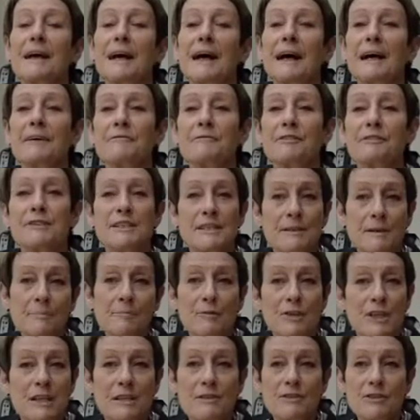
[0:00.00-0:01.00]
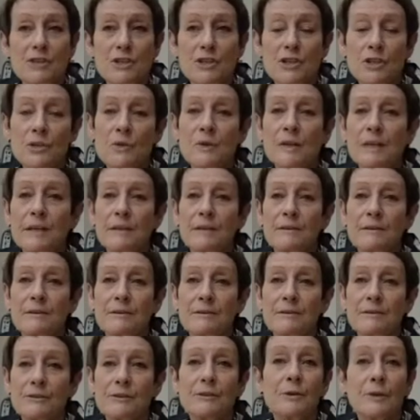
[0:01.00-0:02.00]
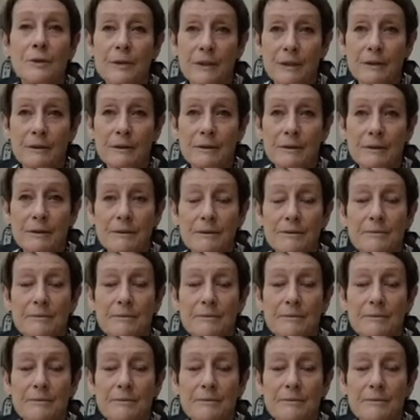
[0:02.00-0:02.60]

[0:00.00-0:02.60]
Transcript: And for some reason, Julian Doyle